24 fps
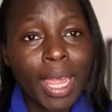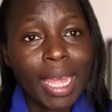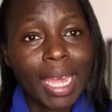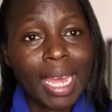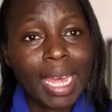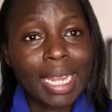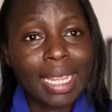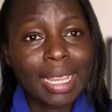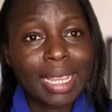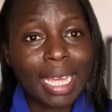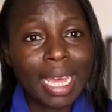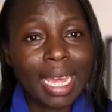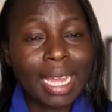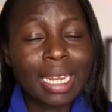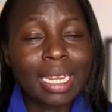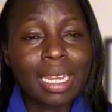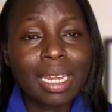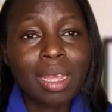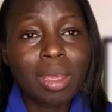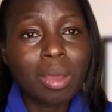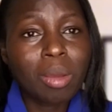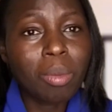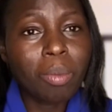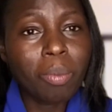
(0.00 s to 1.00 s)
and then
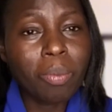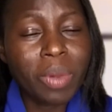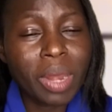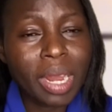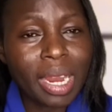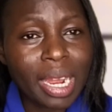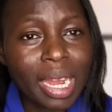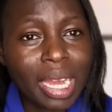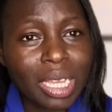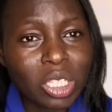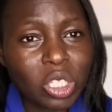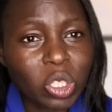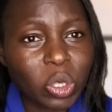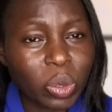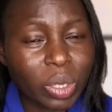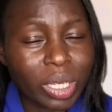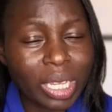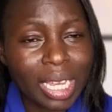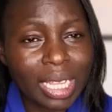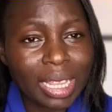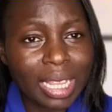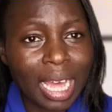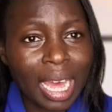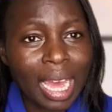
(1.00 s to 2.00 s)
bring us
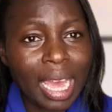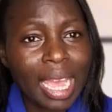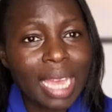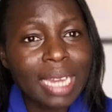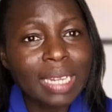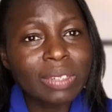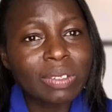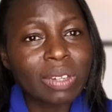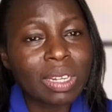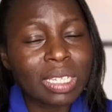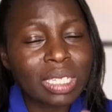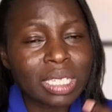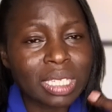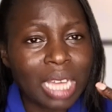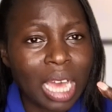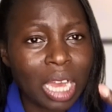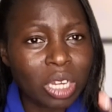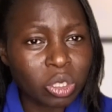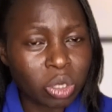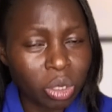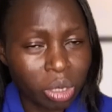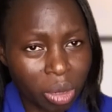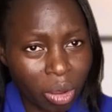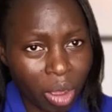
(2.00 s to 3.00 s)
together and
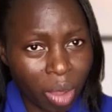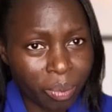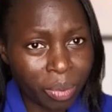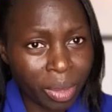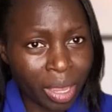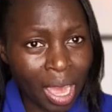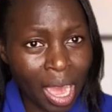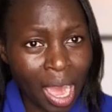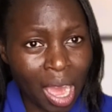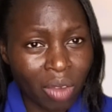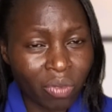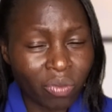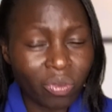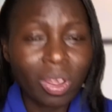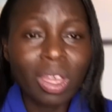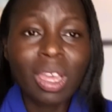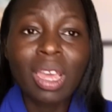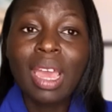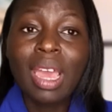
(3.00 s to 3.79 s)
transact on our behalf.